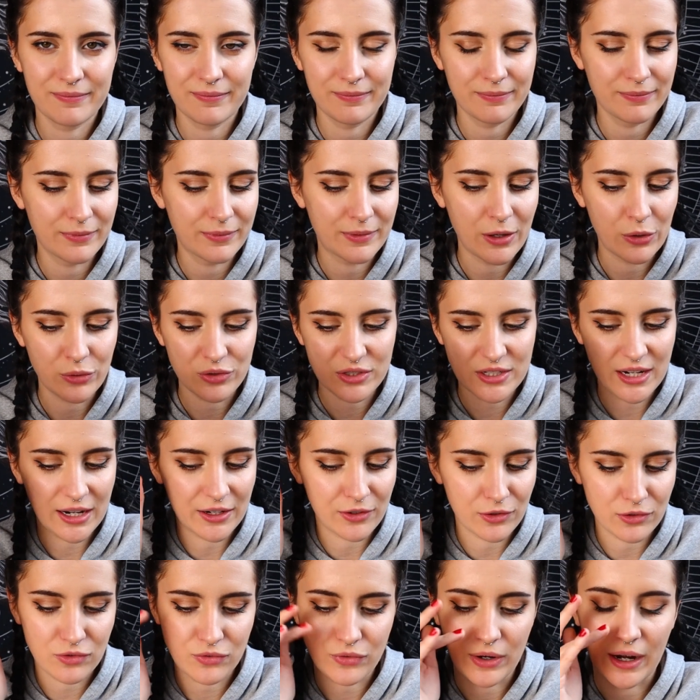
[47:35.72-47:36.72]
those
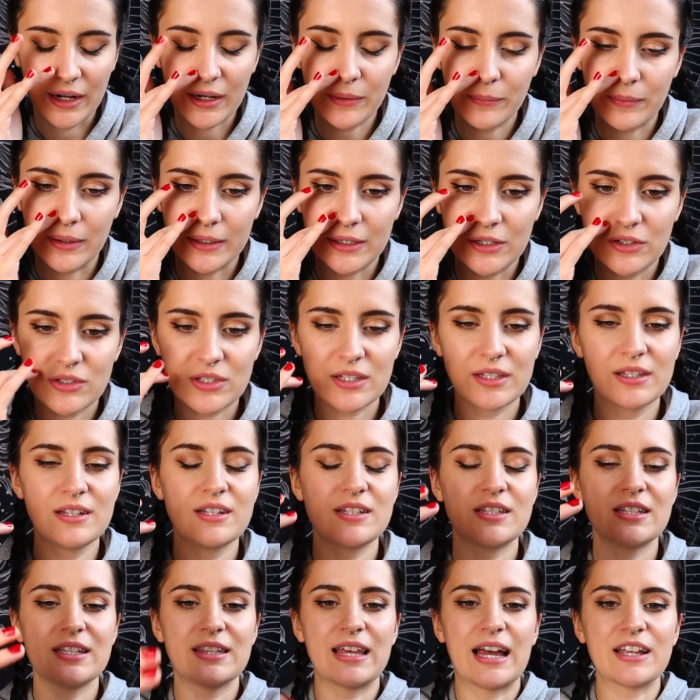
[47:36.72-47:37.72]
standards for anyone. You,
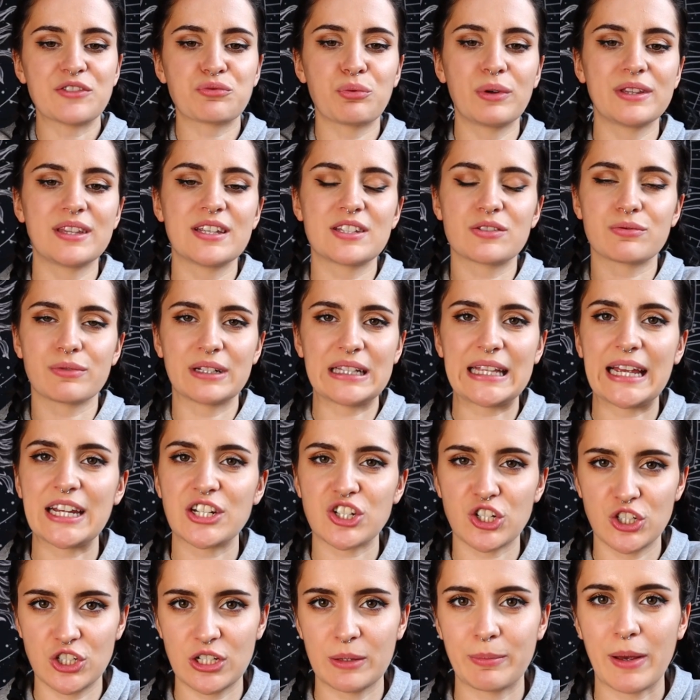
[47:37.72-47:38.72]
you see, that's what this
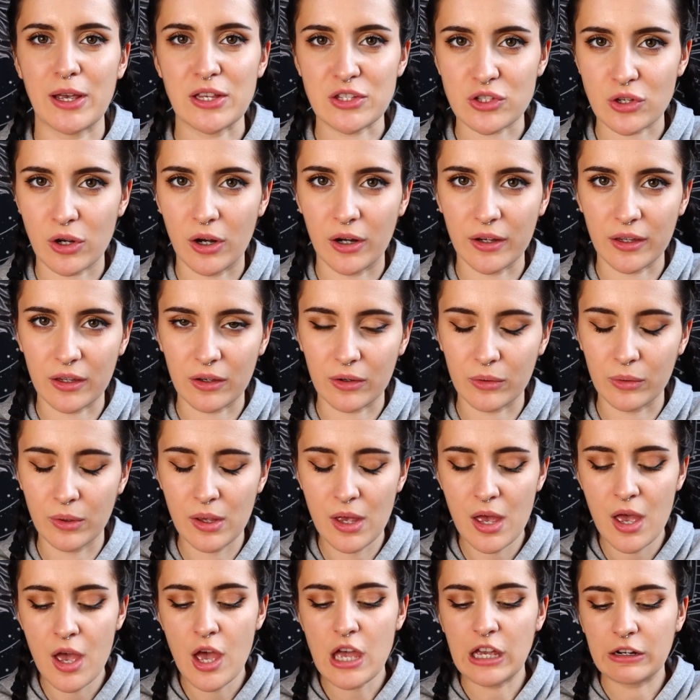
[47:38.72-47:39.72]
relationship has taught you.
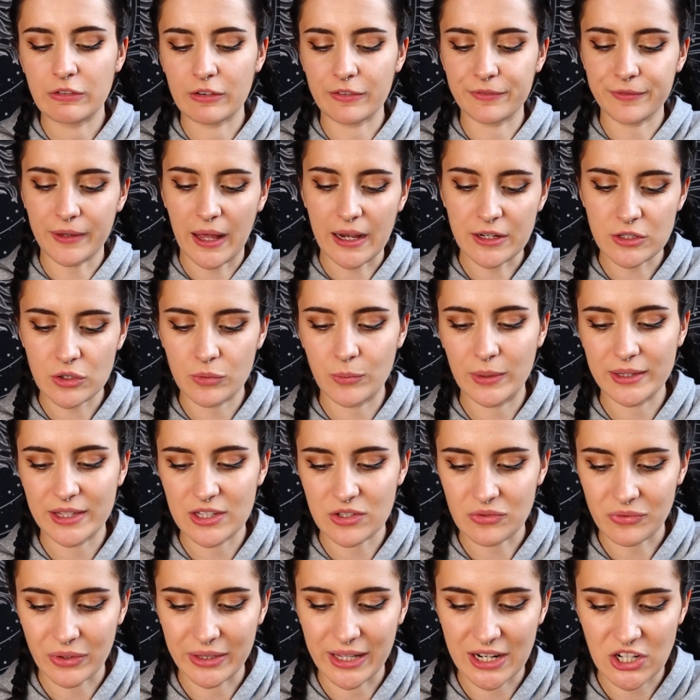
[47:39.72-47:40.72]
Reflect on what
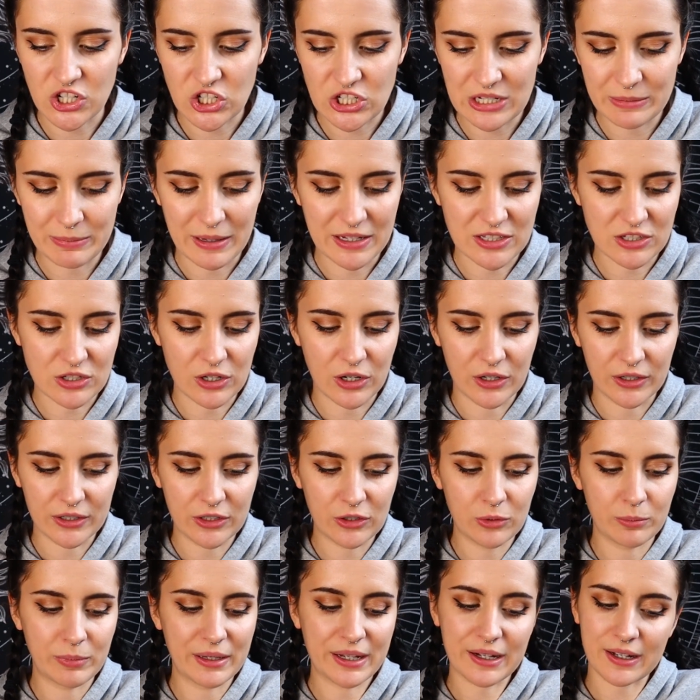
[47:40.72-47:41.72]
this relationship has taught
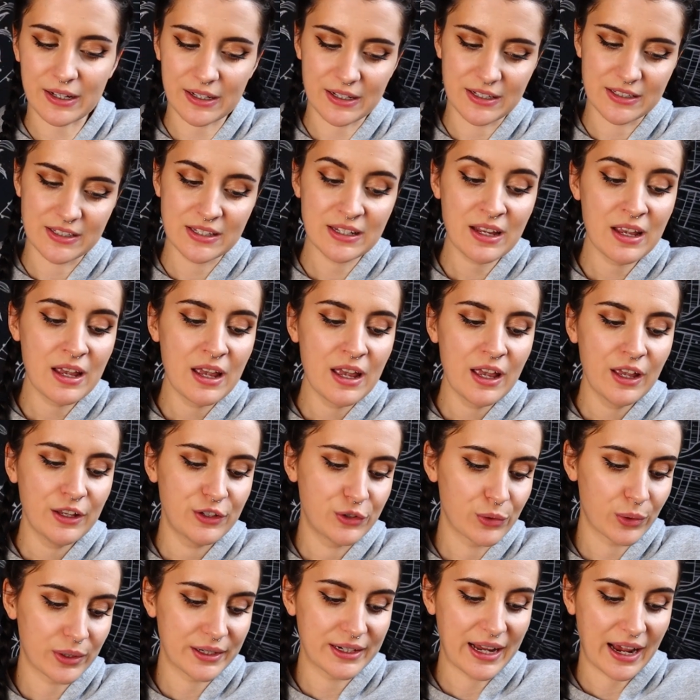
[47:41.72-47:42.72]
you because
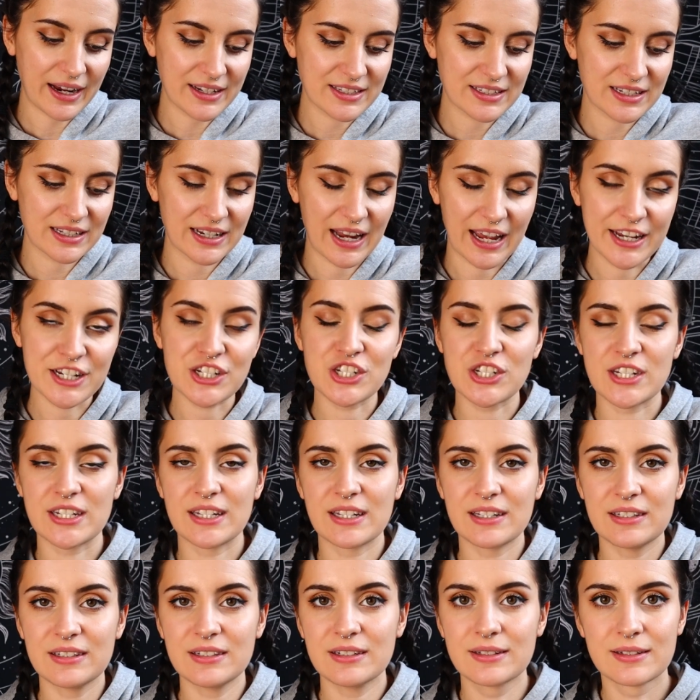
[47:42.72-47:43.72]
your next
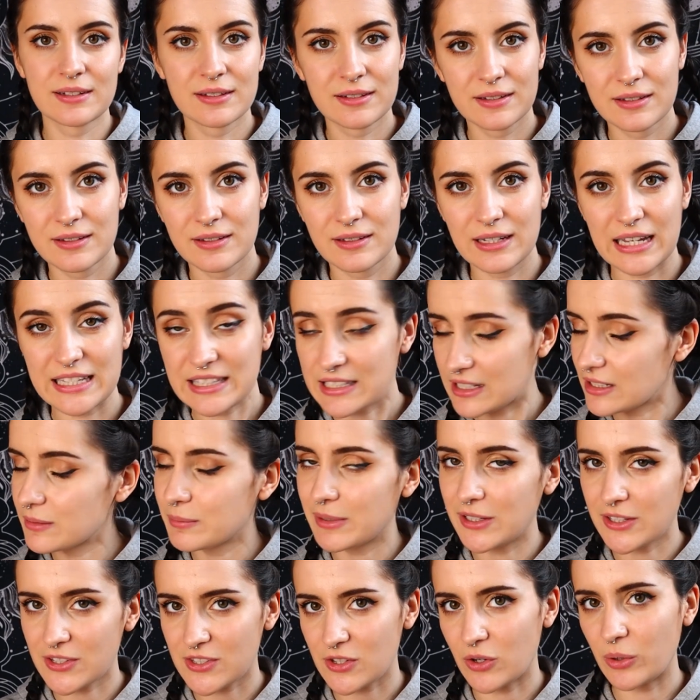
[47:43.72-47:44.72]
connection, it's going to
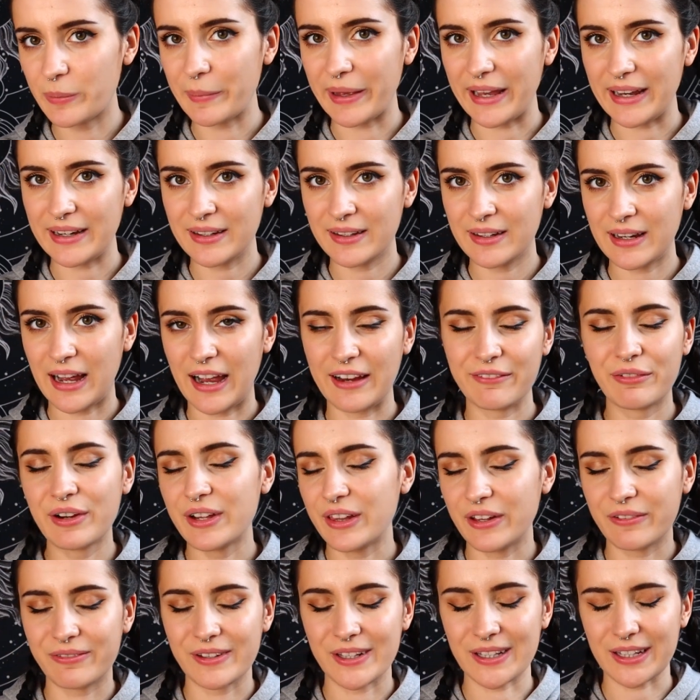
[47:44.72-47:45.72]
be a soulmate. I
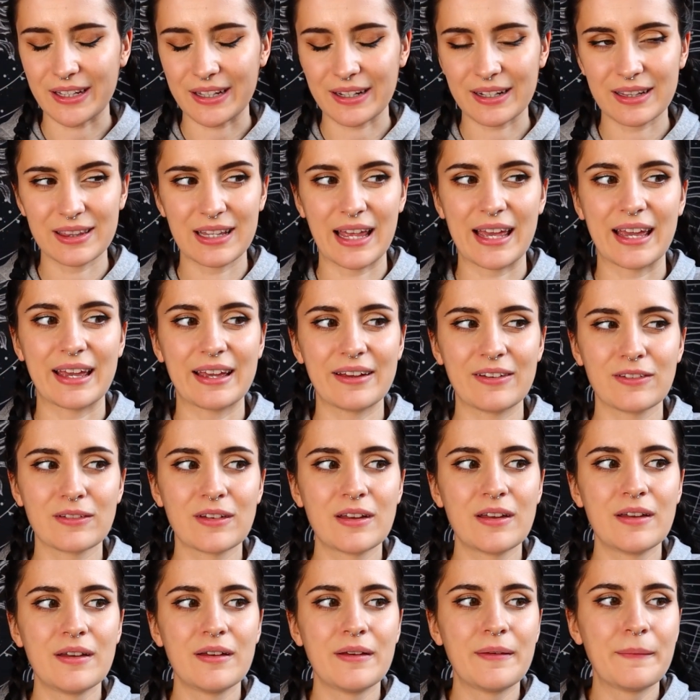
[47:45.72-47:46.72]
really feel it. Like,
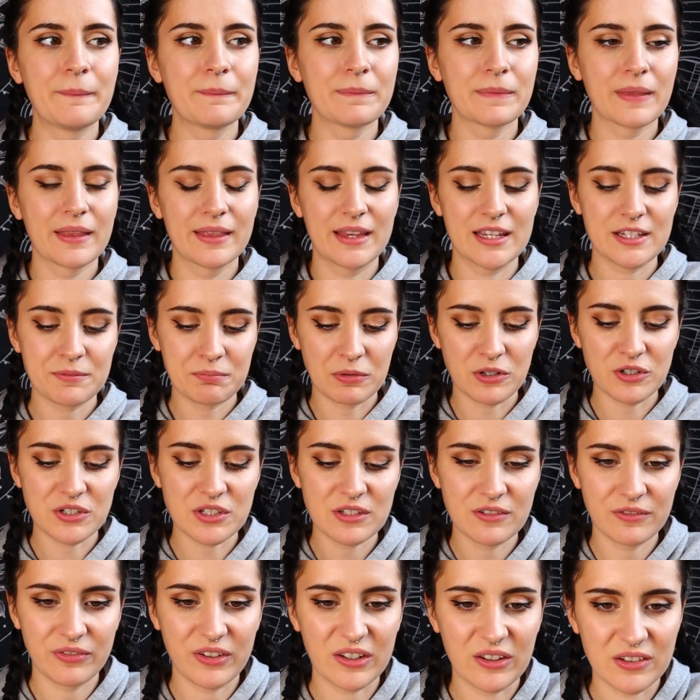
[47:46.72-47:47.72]
this
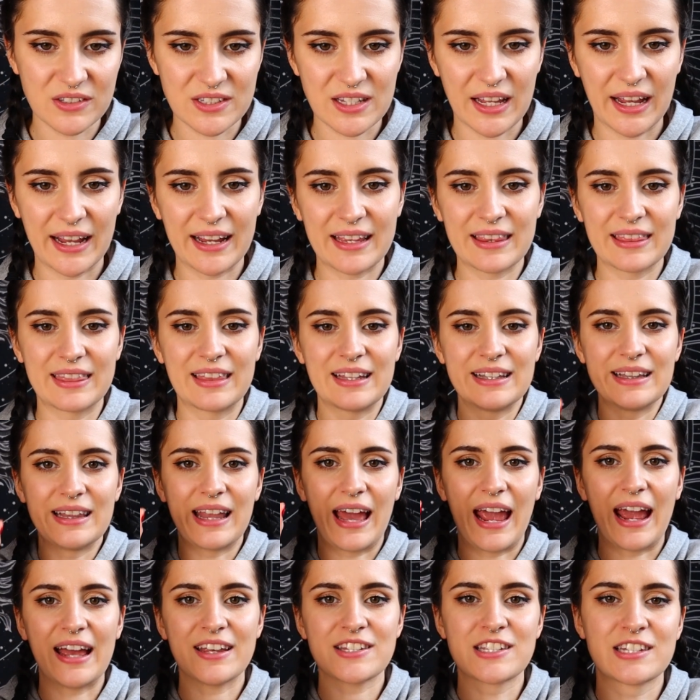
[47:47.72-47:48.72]
person feels like the
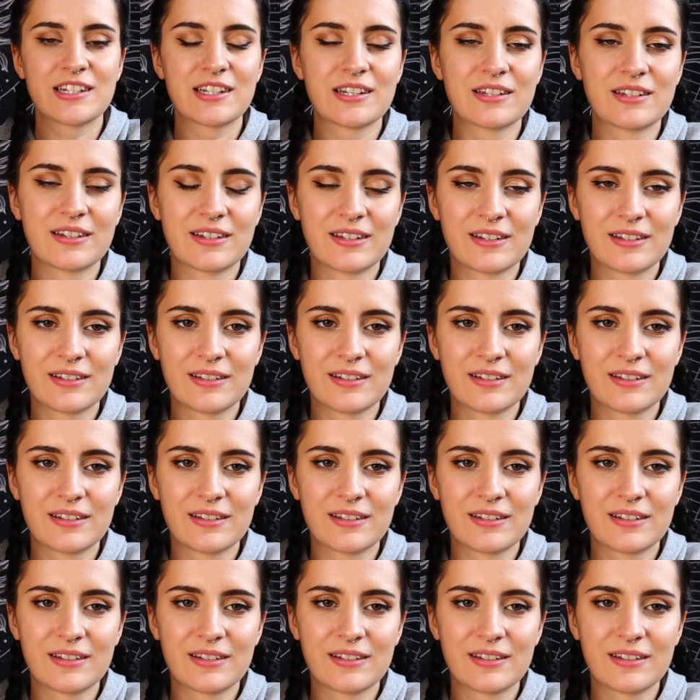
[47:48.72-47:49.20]
last